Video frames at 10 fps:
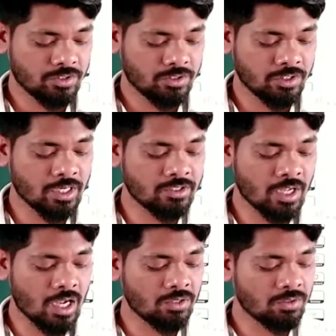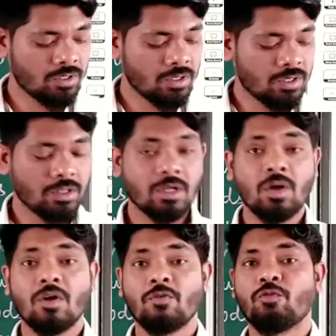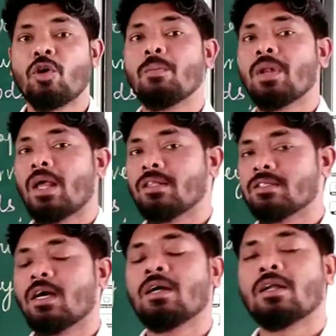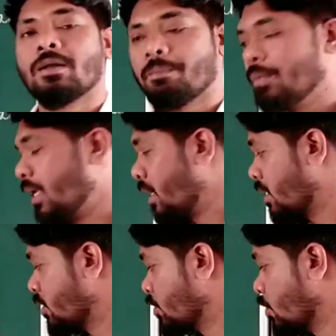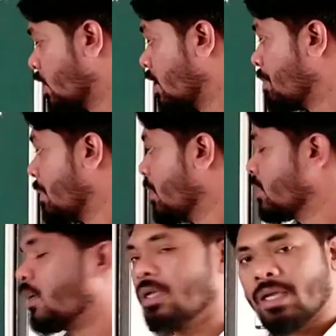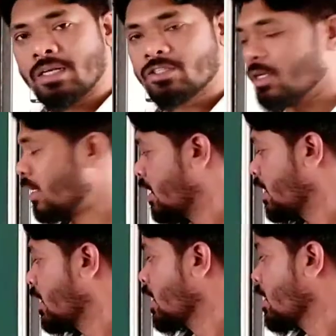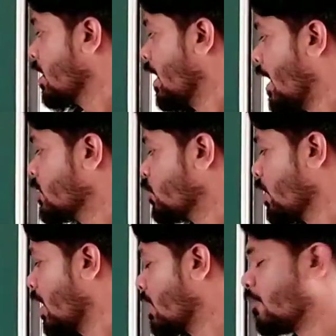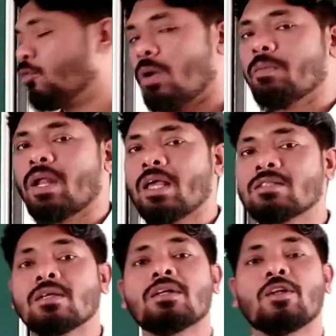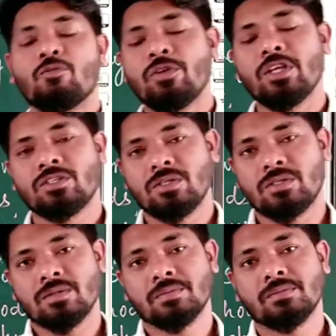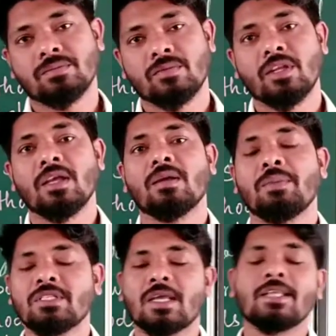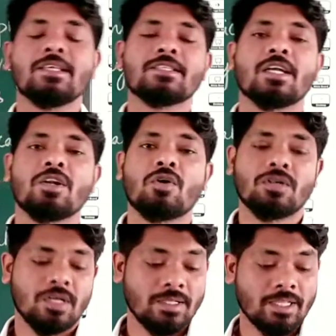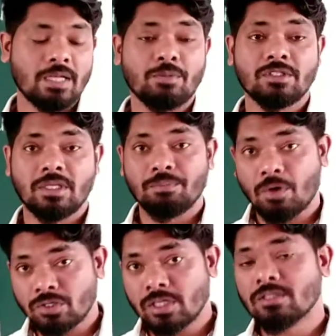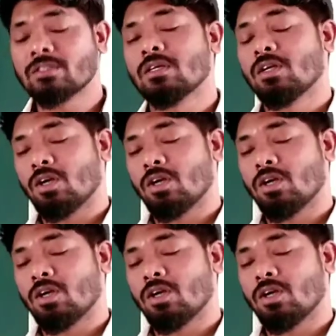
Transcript: So that's how the form lines are being shown. Remember the hill shading, hatching and the form lines definitions. Basically these are not that much importance